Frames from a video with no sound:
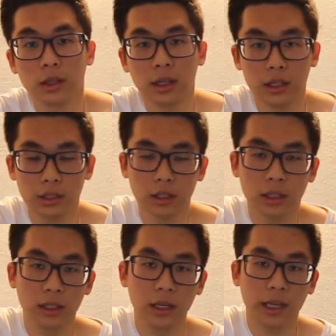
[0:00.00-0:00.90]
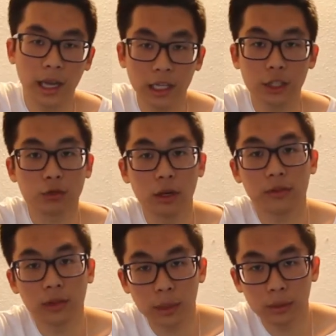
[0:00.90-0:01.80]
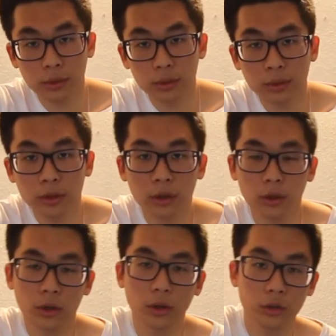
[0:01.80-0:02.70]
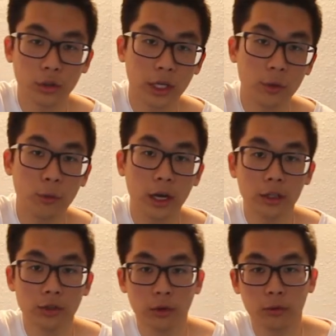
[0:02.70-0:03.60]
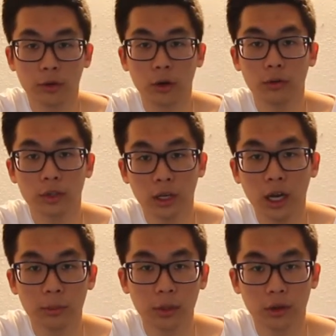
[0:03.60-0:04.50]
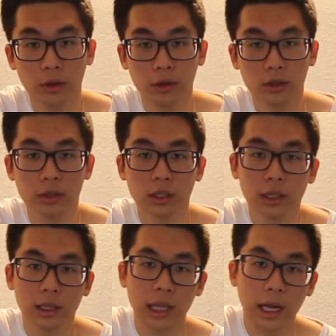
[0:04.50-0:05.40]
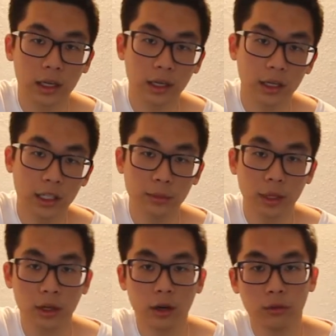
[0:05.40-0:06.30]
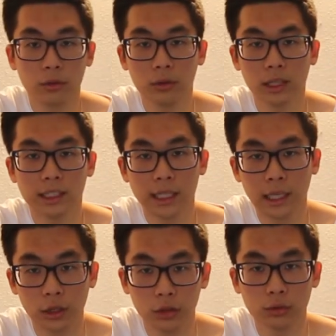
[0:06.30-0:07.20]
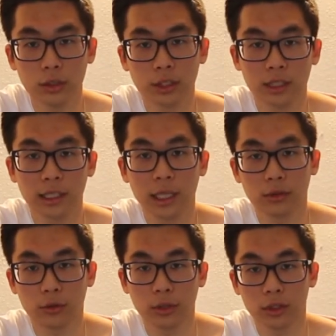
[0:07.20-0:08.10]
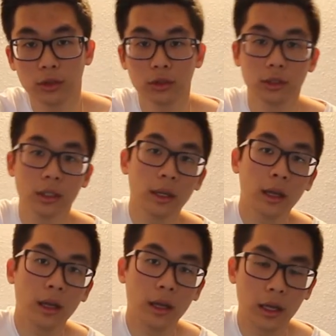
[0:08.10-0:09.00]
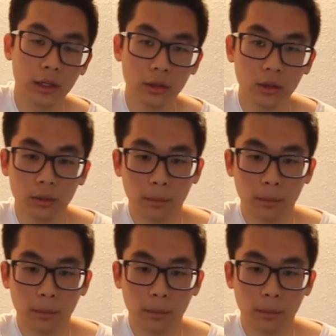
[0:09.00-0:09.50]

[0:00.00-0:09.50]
is it's quite flammable. Also, it wears off over time because lacquer is made of cellulose, which is a natural resource. And